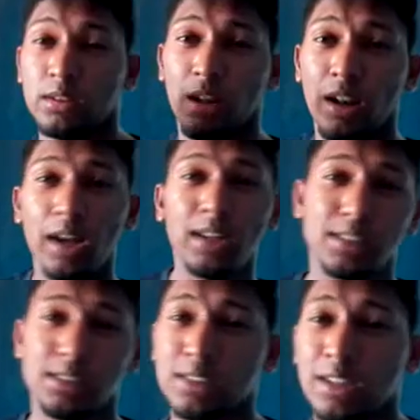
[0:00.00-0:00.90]

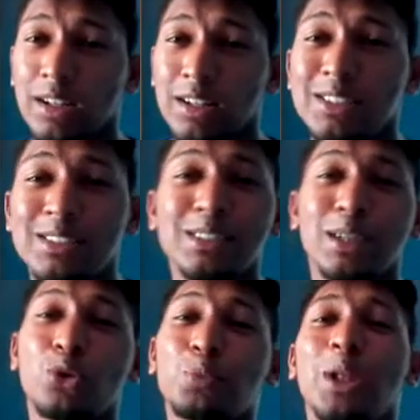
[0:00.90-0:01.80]
Lanis. This is a
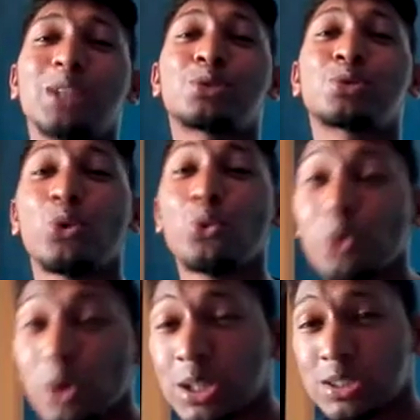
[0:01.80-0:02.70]
group that's so
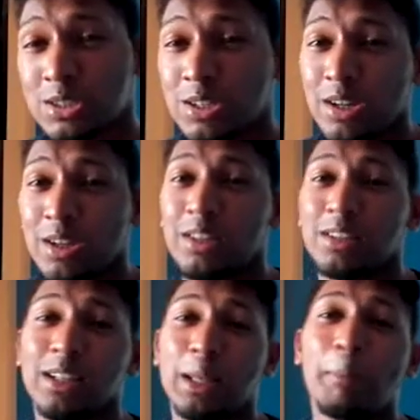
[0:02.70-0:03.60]
rich
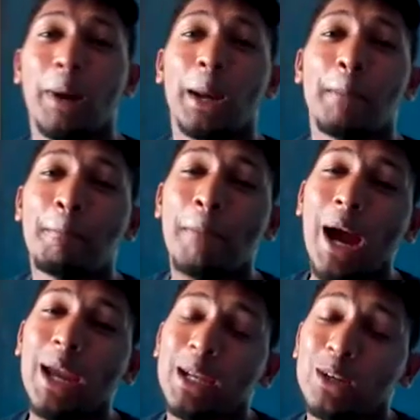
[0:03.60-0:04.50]
they buy pie
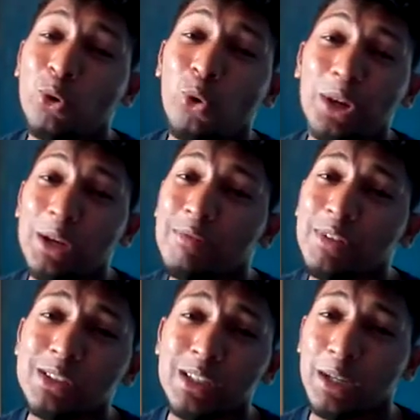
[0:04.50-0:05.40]
and coke every
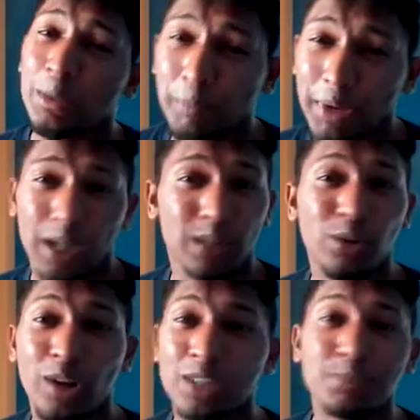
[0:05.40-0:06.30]
single break. Don't
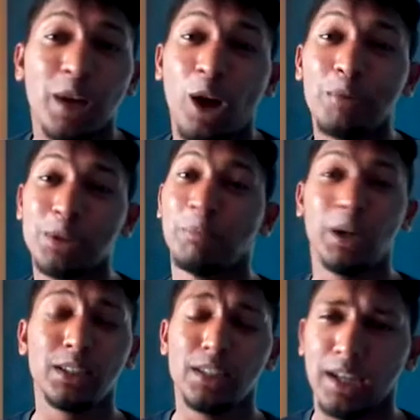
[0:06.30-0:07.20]
ask me how much
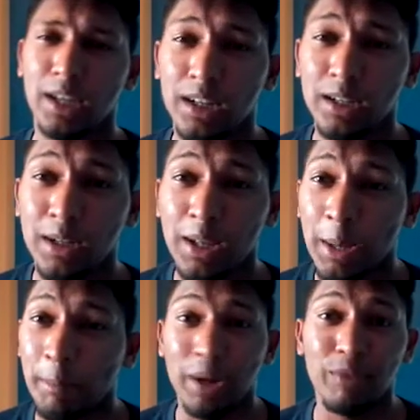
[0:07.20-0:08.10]
money they're carrying,
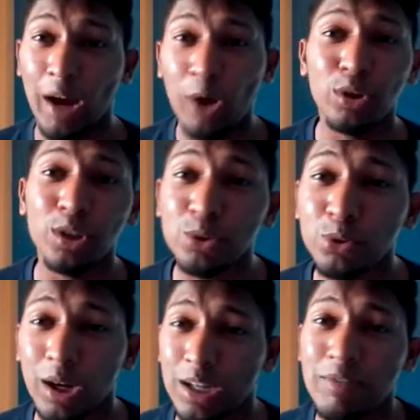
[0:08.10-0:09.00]
but if I only knew,
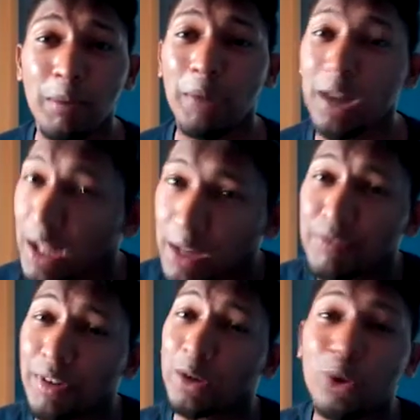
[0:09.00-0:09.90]
I'd give up my life
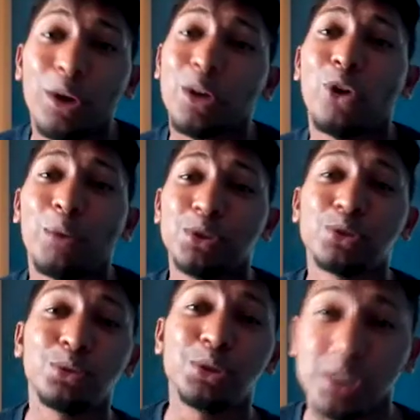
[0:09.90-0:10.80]
and go and rob the
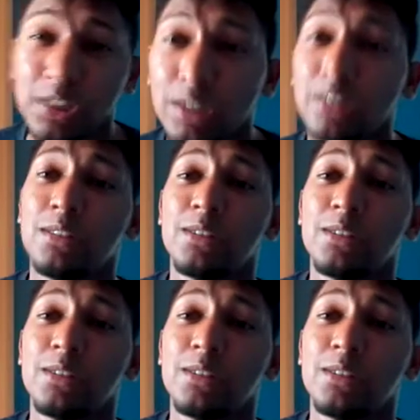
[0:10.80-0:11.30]
school children.